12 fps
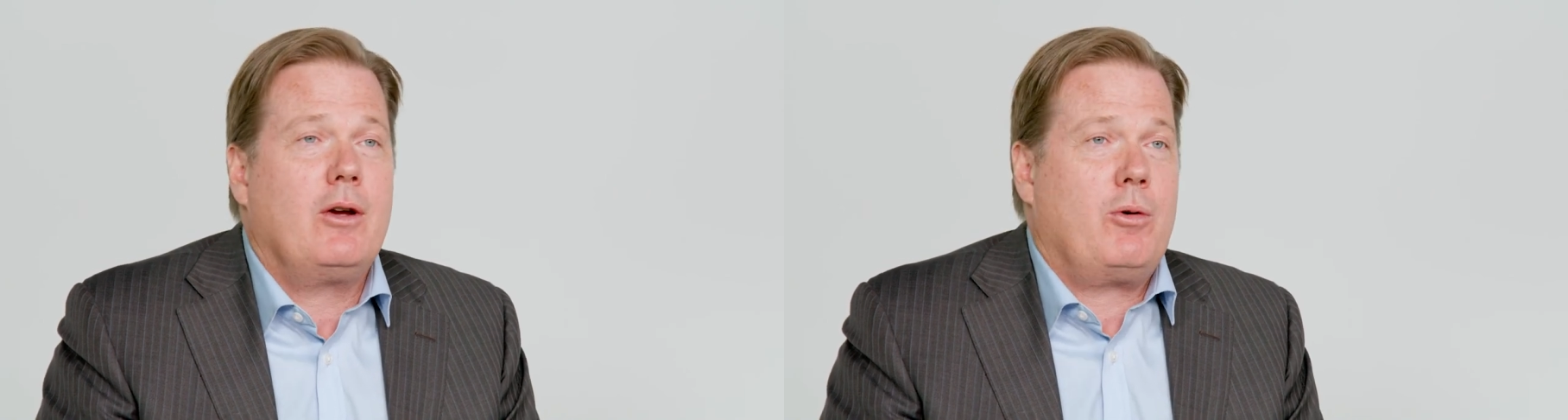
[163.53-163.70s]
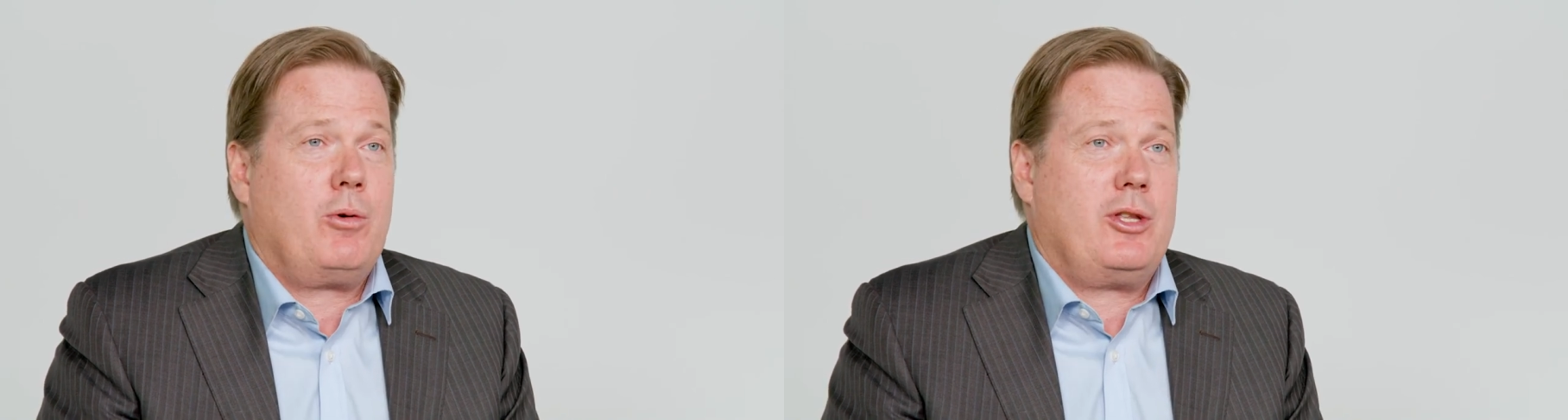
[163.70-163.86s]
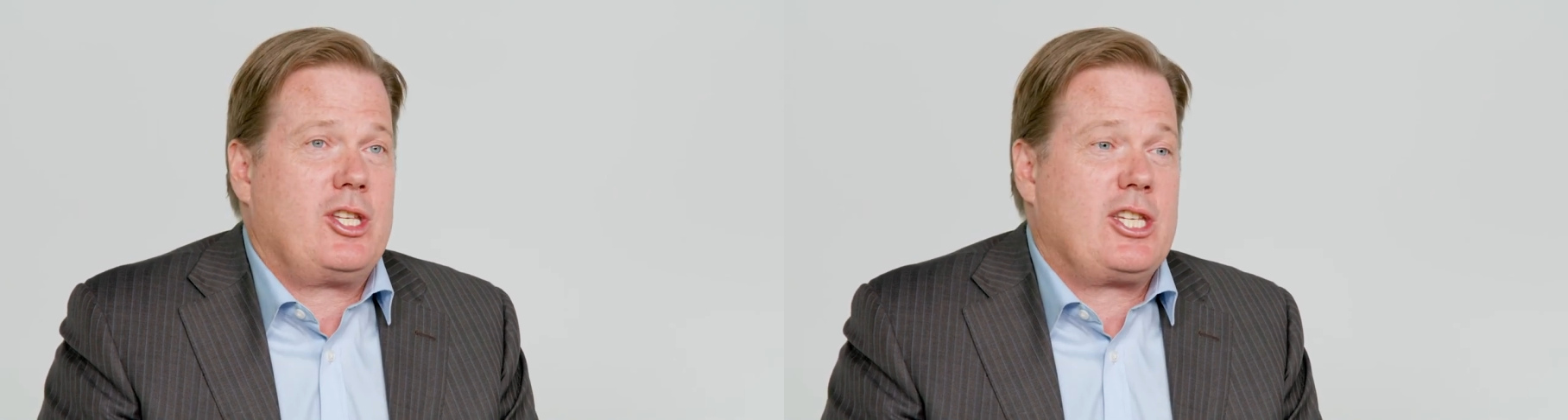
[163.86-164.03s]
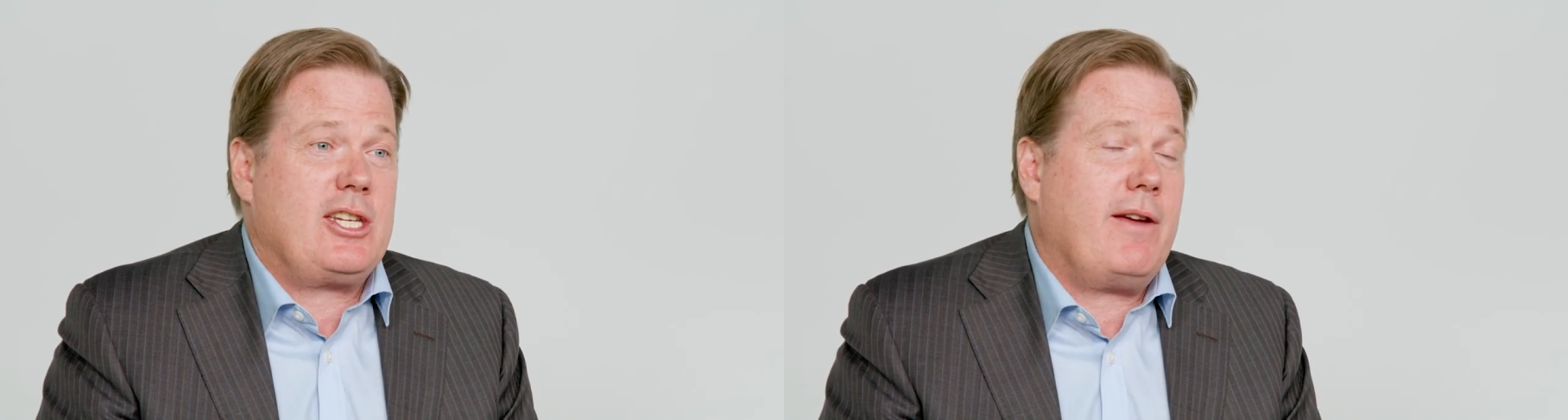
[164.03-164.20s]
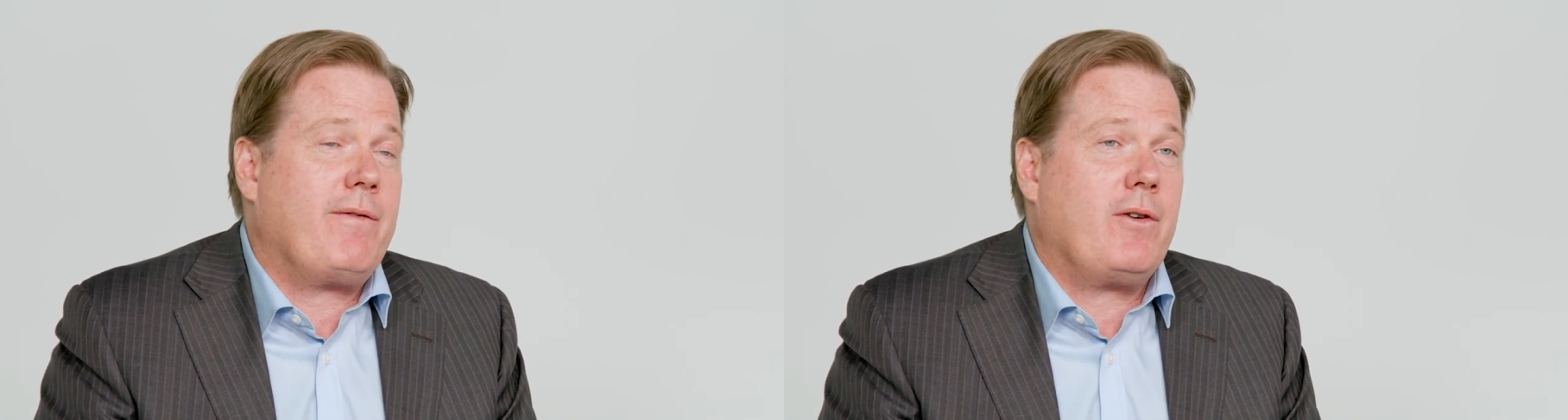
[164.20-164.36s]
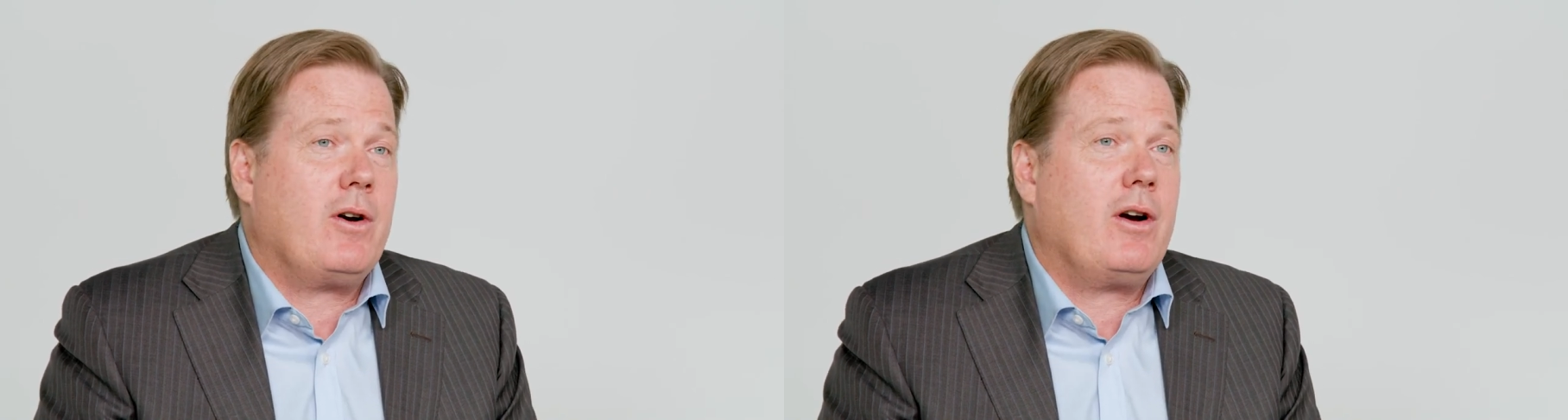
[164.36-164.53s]
or the
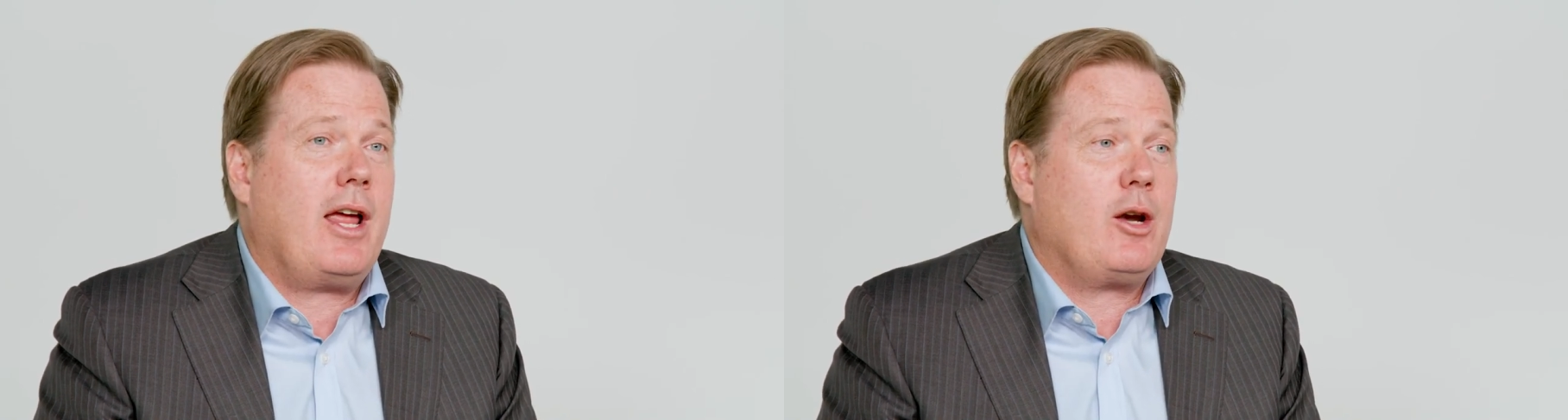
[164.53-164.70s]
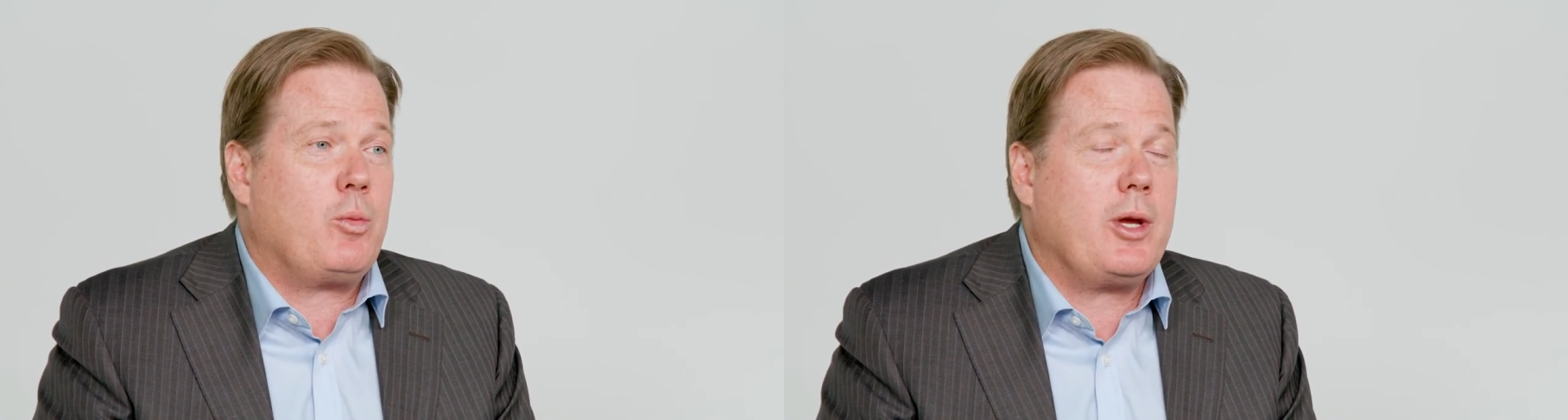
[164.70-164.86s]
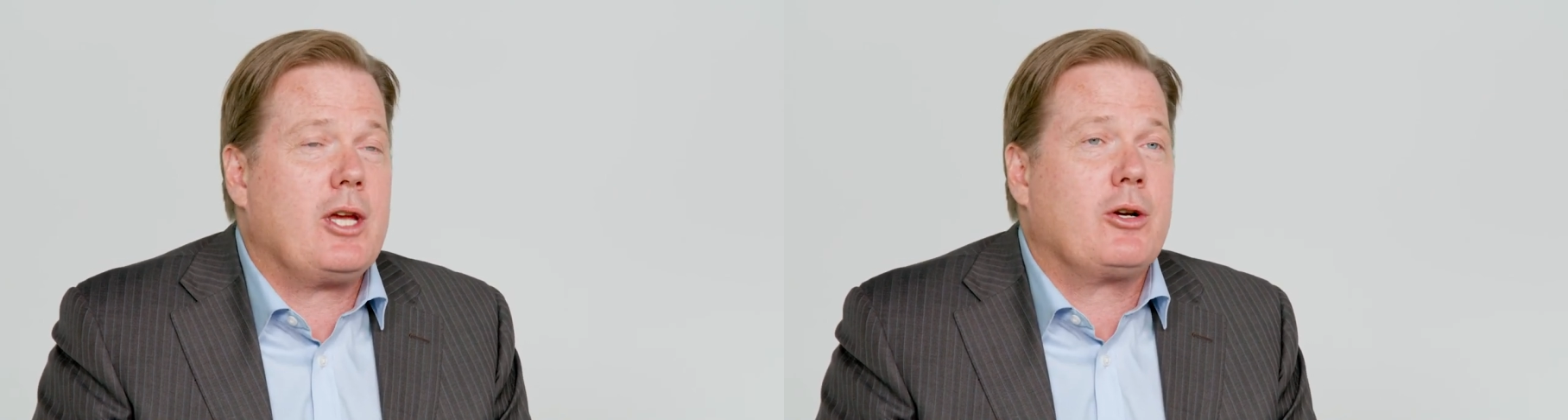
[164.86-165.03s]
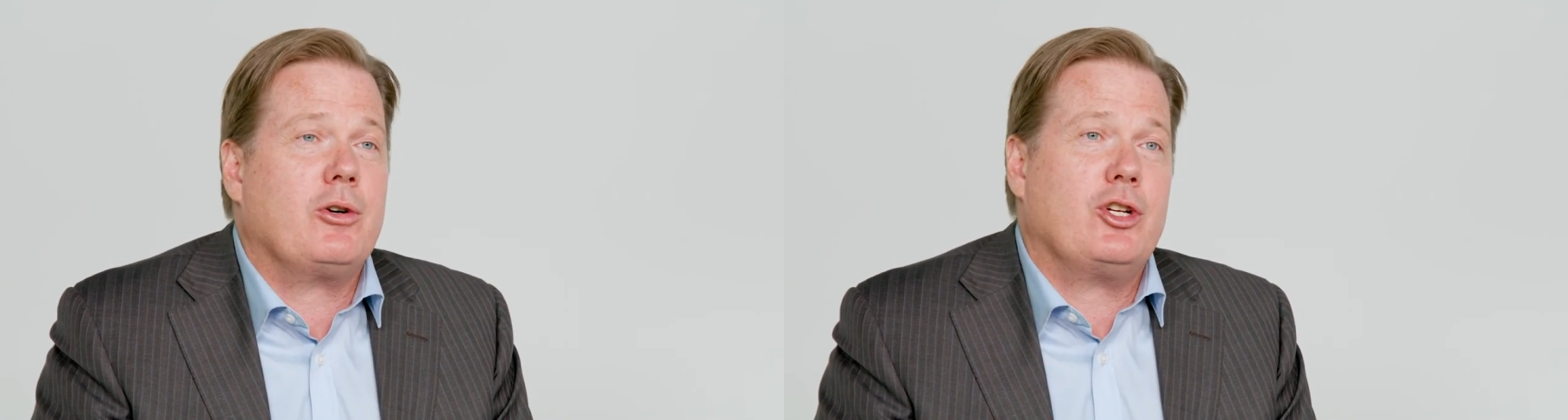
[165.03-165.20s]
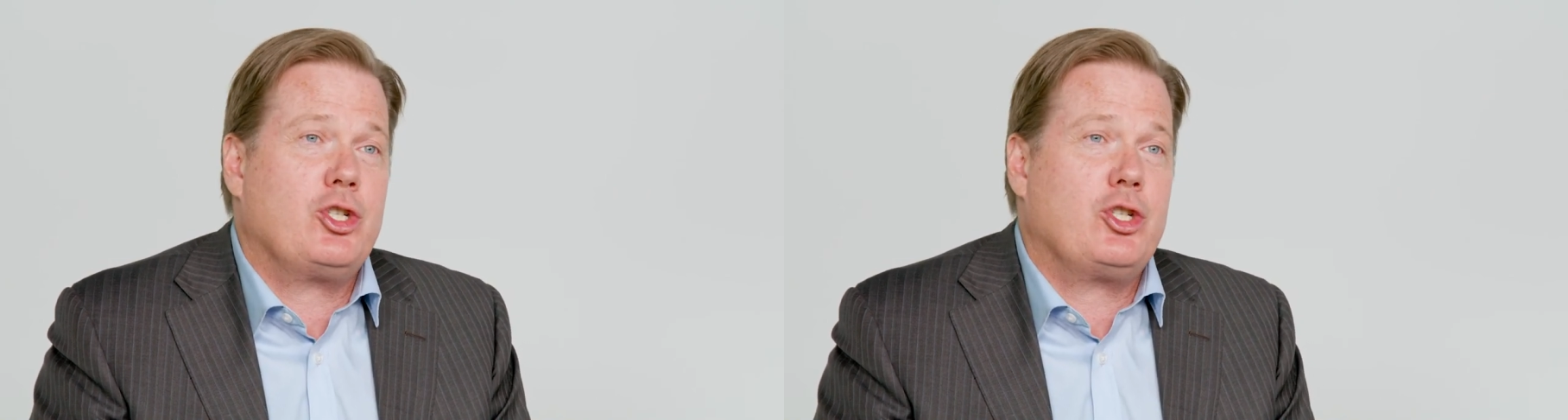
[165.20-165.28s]
stiffer and weaker a